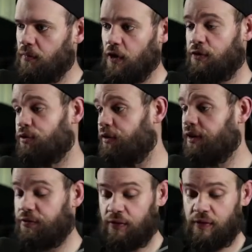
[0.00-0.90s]
So
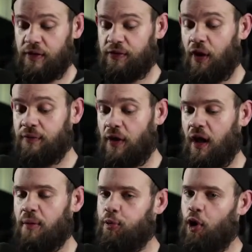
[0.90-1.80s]
this solved a
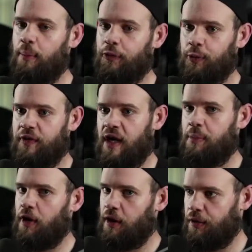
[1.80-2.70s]
lot of problems with tape, a
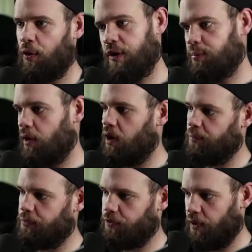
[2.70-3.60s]
lot of noise
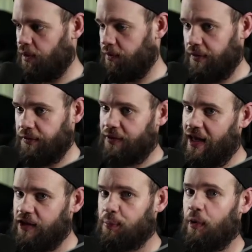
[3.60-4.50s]
problems, a lot of the
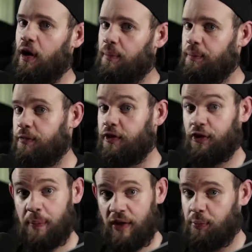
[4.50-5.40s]
size problems,
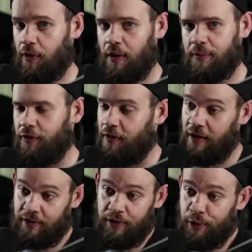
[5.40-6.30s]
expense problems.
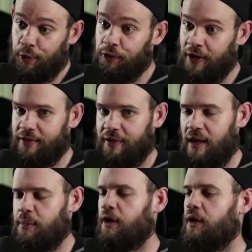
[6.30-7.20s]
You use less
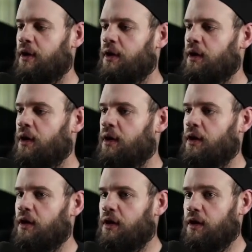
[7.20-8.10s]
tape.
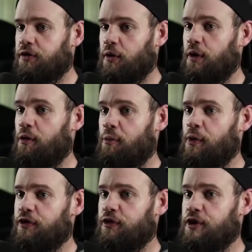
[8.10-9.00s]
So it
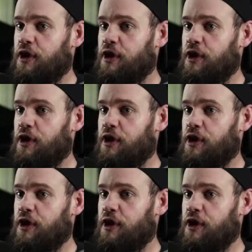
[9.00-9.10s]
was